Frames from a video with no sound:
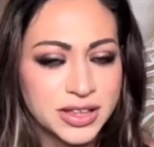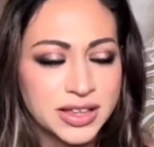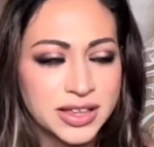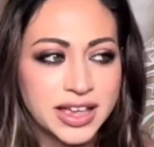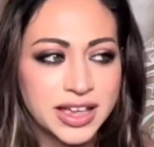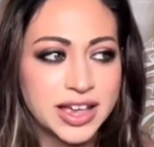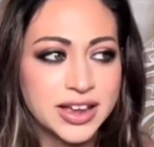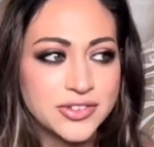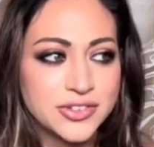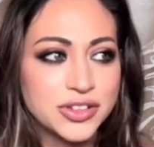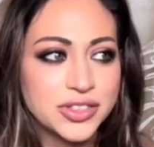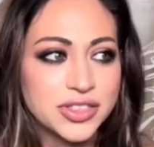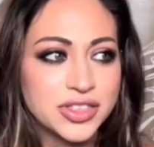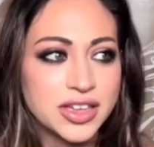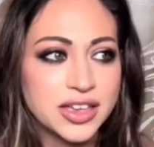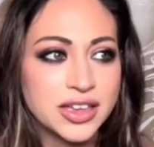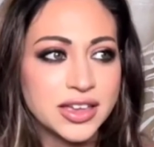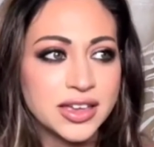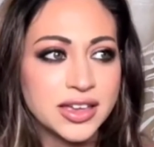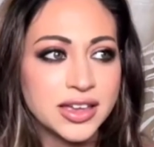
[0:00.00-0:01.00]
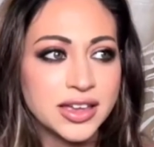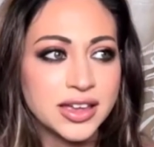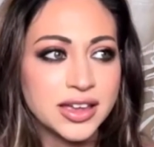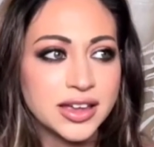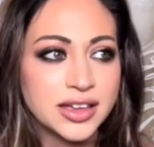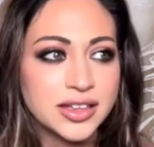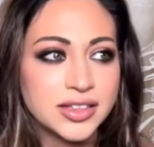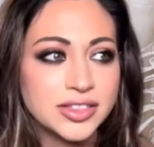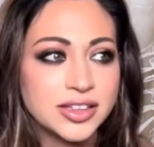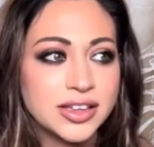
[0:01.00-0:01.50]
everything,
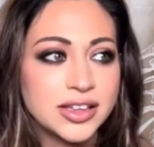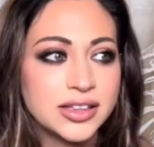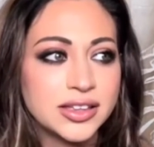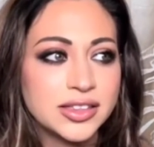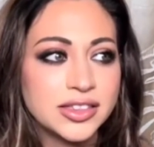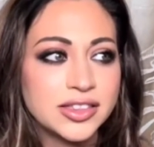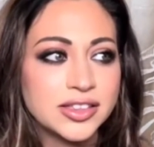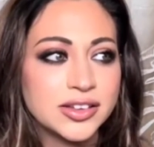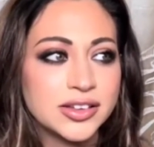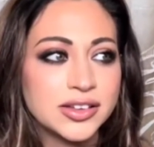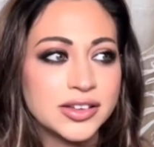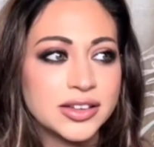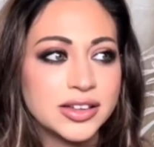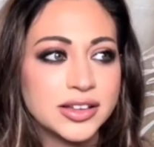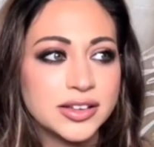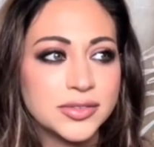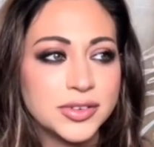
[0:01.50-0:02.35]
the